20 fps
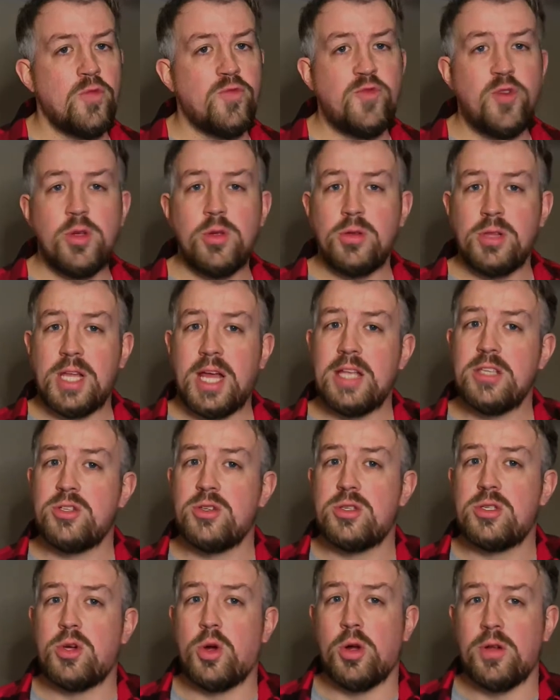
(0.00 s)
rural land
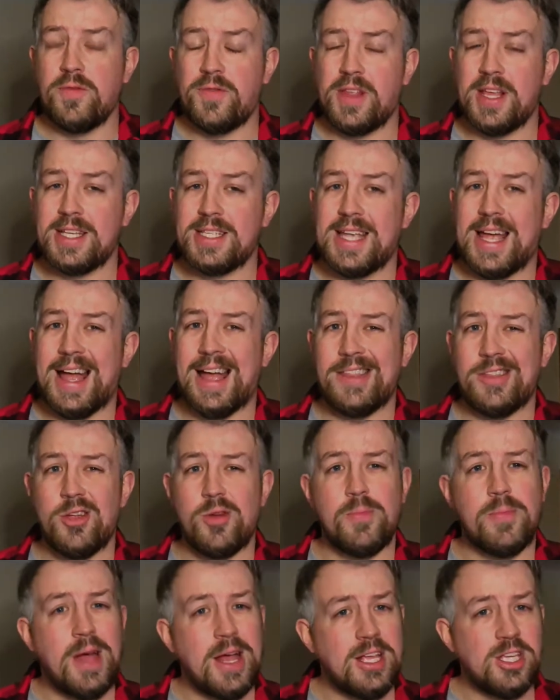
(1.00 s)
use conflicts and
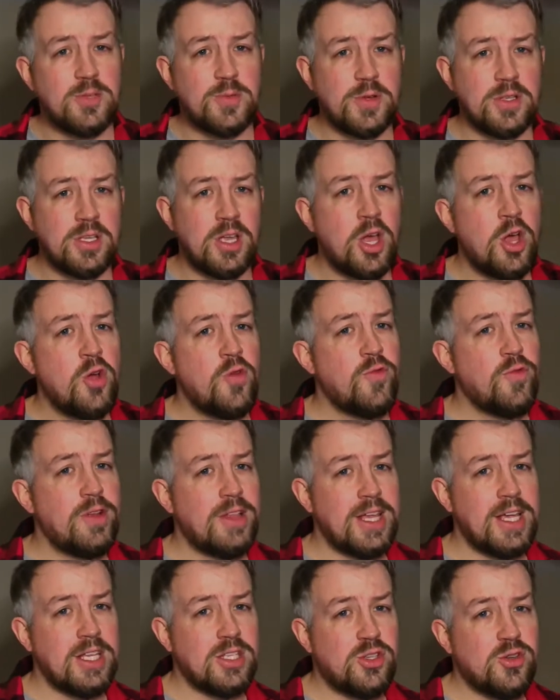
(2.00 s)
their management
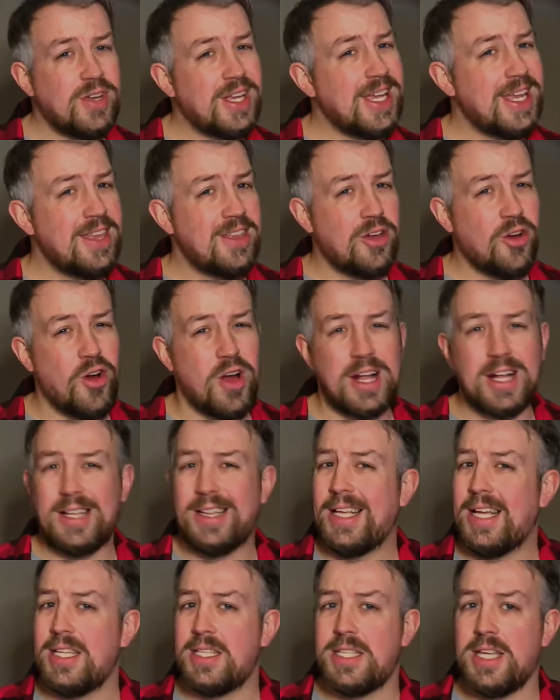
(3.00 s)
related to either a
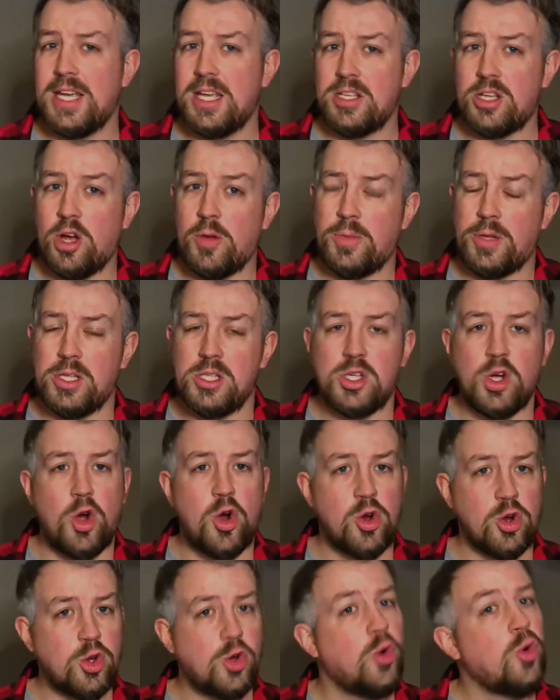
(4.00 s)
glaciated upland
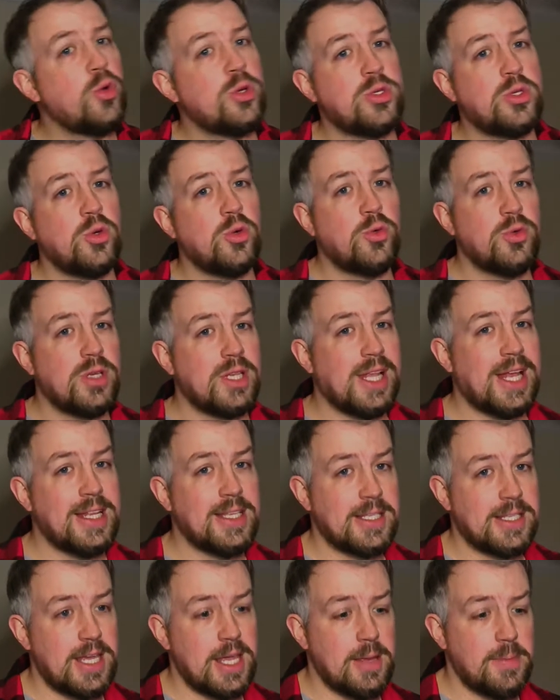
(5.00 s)
or coastal
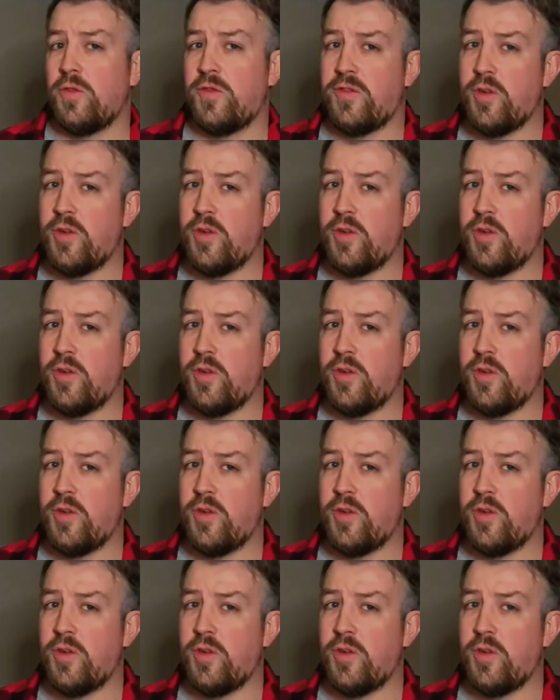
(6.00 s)
landscape.